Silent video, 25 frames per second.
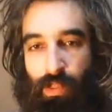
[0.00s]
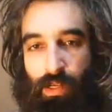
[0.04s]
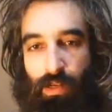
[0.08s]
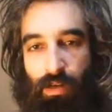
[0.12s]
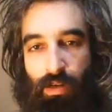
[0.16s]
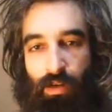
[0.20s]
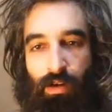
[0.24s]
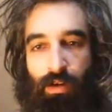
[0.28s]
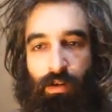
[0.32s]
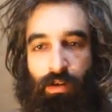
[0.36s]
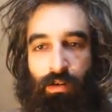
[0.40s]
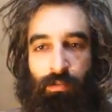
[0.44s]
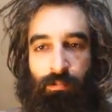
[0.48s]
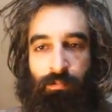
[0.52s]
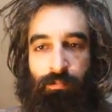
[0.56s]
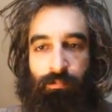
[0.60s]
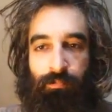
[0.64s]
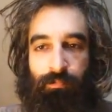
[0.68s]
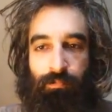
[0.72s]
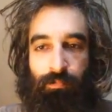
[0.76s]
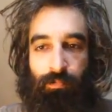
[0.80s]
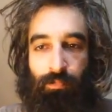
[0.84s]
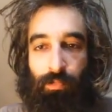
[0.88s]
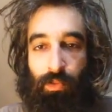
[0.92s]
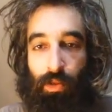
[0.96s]
Um,
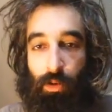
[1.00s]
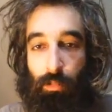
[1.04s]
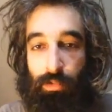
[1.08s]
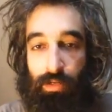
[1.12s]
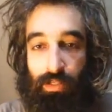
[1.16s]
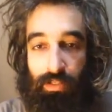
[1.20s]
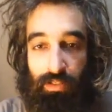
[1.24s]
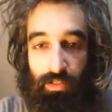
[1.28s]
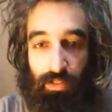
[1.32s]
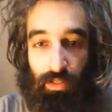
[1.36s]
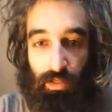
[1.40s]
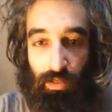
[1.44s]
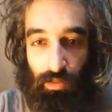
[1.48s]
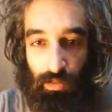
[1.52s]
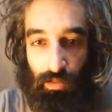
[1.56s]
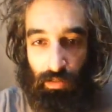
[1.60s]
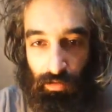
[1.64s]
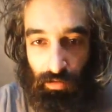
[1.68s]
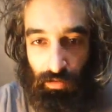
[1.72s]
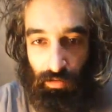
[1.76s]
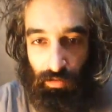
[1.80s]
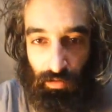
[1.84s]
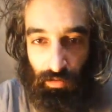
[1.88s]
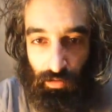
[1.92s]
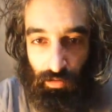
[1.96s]
no, but it's, uh,
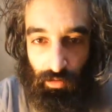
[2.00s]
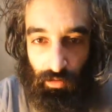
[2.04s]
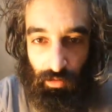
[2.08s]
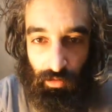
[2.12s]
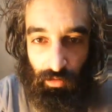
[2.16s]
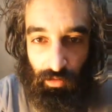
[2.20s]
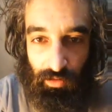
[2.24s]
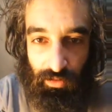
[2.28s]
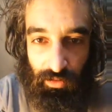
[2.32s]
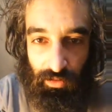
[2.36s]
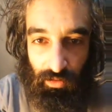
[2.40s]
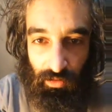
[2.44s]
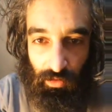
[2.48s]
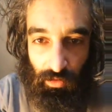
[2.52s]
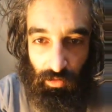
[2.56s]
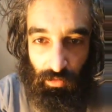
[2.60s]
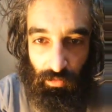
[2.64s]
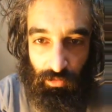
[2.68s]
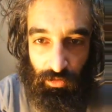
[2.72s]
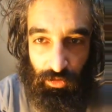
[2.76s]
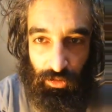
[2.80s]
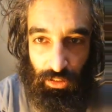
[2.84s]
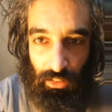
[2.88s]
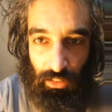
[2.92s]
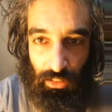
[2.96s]
listen, though,
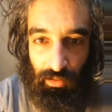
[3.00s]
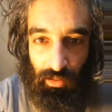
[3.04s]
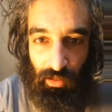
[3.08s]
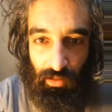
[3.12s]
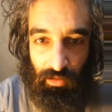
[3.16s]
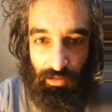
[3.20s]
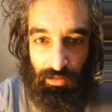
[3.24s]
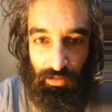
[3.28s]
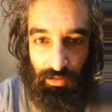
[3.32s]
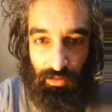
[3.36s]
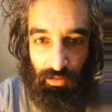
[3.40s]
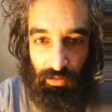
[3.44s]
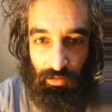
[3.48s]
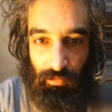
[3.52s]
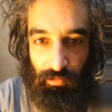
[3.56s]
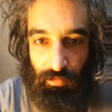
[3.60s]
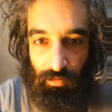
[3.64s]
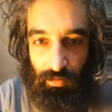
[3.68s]
Shelley, honestly,